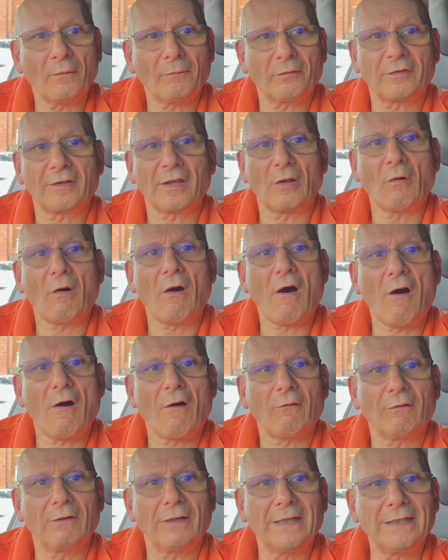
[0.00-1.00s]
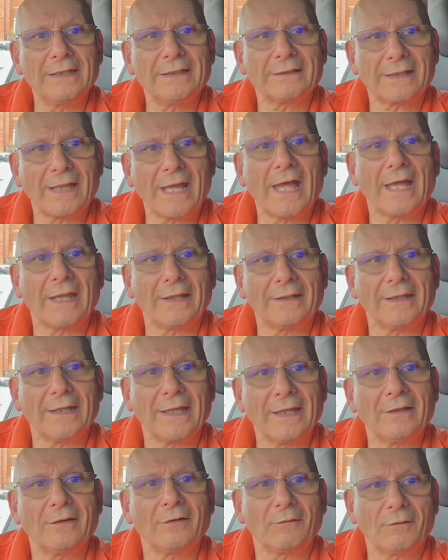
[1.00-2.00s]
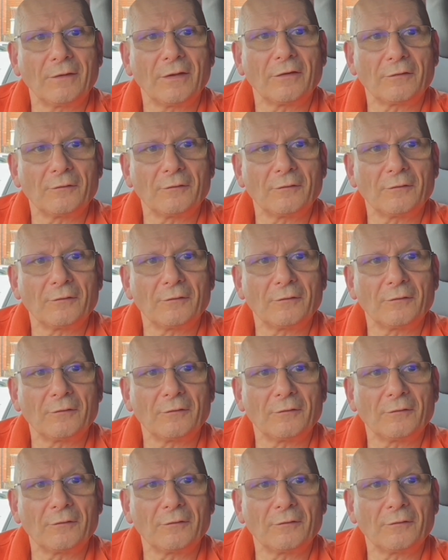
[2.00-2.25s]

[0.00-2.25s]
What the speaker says: so I'll link that at the end of this